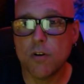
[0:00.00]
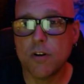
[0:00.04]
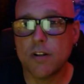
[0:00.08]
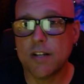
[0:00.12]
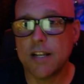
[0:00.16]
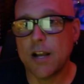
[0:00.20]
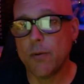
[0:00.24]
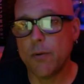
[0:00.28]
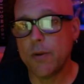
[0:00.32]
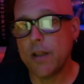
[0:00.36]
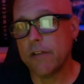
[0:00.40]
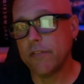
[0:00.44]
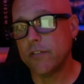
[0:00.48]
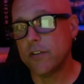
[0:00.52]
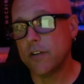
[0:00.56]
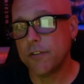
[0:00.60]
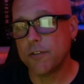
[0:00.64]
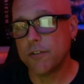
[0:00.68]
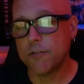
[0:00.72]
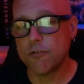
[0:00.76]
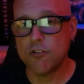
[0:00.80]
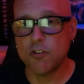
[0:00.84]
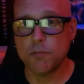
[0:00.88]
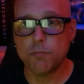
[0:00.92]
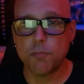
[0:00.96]
and now we have
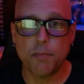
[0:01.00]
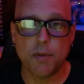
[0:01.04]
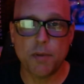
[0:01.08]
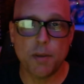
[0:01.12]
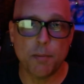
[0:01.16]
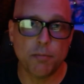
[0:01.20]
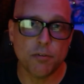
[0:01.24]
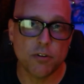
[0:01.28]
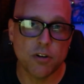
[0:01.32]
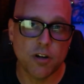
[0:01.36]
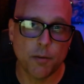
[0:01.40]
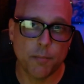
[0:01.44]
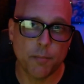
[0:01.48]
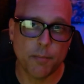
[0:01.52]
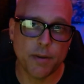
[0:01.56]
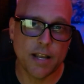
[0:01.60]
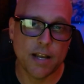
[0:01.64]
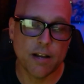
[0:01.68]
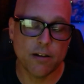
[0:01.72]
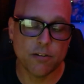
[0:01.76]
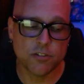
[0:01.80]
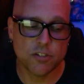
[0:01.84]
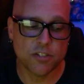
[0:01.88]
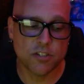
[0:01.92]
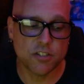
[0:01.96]
another group of people coming
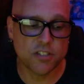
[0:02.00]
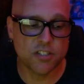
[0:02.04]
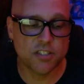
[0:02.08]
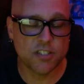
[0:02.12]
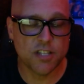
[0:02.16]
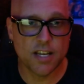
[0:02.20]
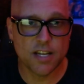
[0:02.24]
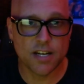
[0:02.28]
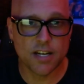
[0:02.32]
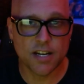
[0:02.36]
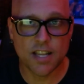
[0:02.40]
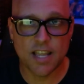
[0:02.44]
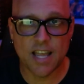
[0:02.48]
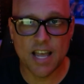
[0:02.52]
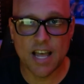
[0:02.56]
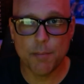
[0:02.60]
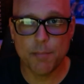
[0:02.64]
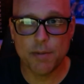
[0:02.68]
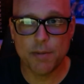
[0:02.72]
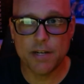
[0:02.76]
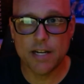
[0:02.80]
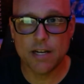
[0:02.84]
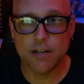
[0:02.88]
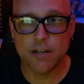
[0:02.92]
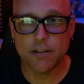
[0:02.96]
out to stay at a
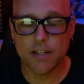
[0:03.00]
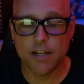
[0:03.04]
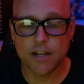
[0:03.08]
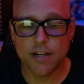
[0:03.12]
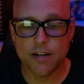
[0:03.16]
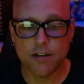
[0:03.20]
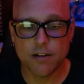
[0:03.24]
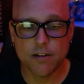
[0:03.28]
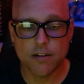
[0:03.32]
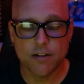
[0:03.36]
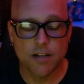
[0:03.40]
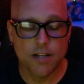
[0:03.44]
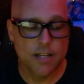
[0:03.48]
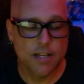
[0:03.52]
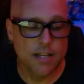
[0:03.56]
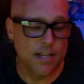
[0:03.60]
cabin out there,